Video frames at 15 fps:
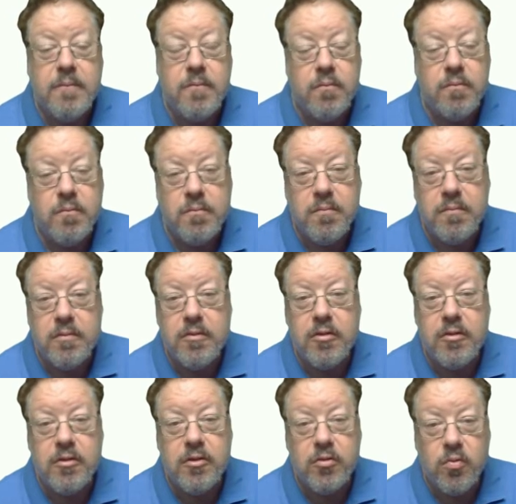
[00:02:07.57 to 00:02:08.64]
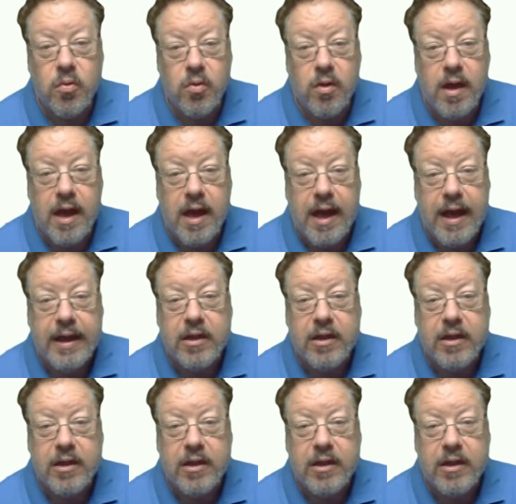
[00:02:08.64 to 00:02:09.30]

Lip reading: To score high,